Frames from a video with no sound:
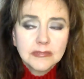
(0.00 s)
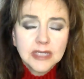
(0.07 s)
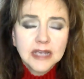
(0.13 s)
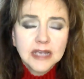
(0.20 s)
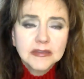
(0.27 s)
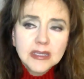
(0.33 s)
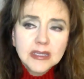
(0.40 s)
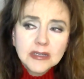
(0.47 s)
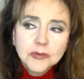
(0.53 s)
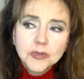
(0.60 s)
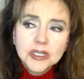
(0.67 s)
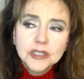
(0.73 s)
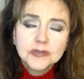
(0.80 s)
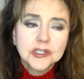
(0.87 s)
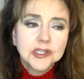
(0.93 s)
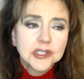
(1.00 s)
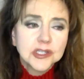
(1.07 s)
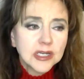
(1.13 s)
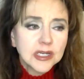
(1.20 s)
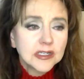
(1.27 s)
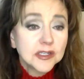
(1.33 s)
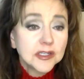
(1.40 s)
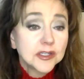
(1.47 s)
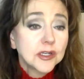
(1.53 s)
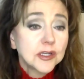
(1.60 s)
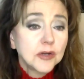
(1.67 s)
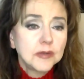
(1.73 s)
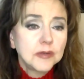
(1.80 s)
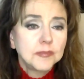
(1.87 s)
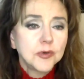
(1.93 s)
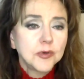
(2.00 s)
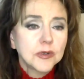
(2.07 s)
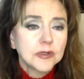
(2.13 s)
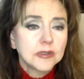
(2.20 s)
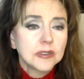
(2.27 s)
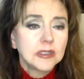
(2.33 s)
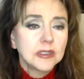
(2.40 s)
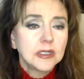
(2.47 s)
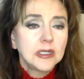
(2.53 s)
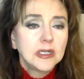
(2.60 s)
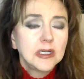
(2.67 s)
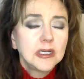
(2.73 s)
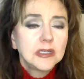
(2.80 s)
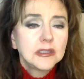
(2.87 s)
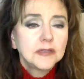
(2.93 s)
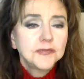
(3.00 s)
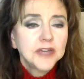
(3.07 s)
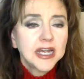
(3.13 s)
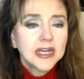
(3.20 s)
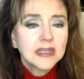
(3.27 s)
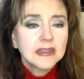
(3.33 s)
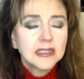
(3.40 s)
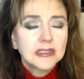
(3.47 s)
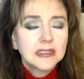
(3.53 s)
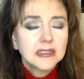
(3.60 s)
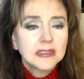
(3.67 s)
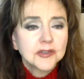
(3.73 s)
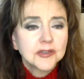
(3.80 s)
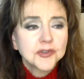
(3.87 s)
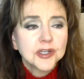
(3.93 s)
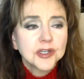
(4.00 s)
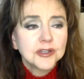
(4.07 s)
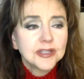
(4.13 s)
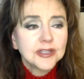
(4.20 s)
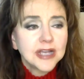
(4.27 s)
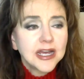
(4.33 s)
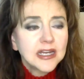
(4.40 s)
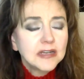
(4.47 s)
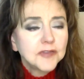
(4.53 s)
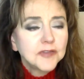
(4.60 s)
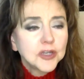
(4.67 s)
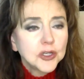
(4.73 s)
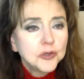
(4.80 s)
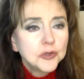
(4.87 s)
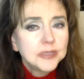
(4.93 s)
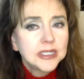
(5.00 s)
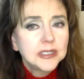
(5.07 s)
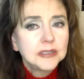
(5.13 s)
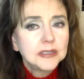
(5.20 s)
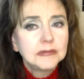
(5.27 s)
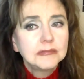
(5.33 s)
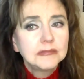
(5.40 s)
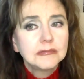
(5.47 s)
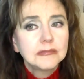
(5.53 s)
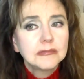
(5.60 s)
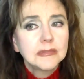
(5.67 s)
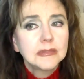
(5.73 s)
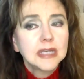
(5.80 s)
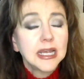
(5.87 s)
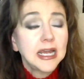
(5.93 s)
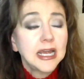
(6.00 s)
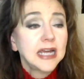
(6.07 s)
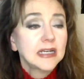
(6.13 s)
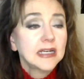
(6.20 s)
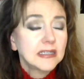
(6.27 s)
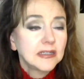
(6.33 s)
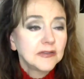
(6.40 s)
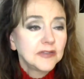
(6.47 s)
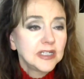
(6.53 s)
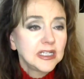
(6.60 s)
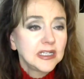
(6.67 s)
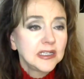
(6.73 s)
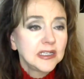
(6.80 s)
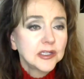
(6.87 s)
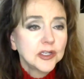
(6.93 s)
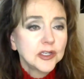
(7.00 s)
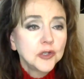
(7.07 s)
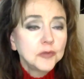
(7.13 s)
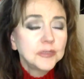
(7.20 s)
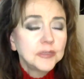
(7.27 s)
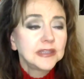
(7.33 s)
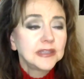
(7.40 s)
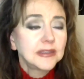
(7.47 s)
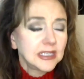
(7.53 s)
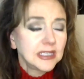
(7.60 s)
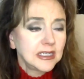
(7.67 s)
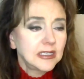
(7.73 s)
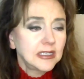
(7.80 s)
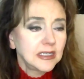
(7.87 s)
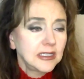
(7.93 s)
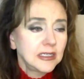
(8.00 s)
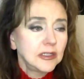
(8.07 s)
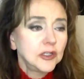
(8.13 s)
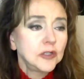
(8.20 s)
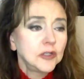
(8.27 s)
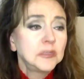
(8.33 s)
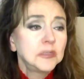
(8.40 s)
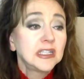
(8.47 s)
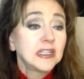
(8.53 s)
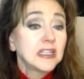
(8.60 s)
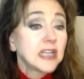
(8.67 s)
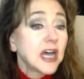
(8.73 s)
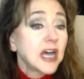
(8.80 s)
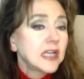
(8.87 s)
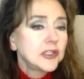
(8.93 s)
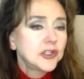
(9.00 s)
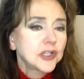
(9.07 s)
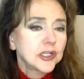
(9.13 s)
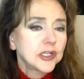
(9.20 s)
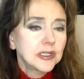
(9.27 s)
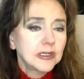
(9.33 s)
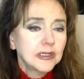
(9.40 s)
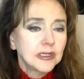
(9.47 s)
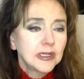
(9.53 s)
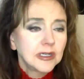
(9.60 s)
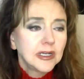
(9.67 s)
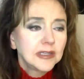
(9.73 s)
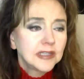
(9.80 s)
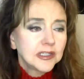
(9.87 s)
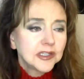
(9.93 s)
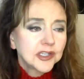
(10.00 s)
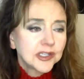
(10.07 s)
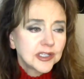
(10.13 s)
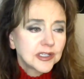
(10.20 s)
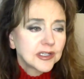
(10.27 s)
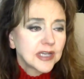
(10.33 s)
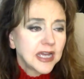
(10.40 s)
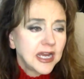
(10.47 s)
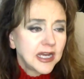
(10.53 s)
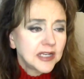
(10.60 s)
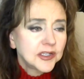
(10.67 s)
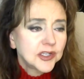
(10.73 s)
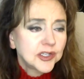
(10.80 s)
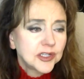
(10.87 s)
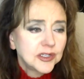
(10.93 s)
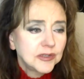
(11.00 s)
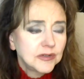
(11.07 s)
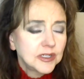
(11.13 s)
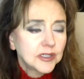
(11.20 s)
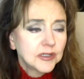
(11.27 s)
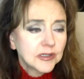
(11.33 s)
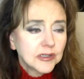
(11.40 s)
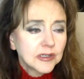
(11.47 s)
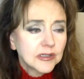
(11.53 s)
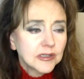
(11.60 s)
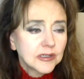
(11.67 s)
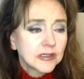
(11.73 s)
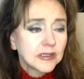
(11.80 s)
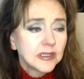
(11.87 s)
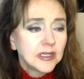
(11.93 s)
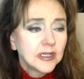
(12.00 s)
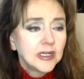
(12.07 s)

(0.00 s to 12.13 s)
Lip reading: I think what you just said is so important. The fact that there's a lot of human activities, human thinking, human logic that still has to occur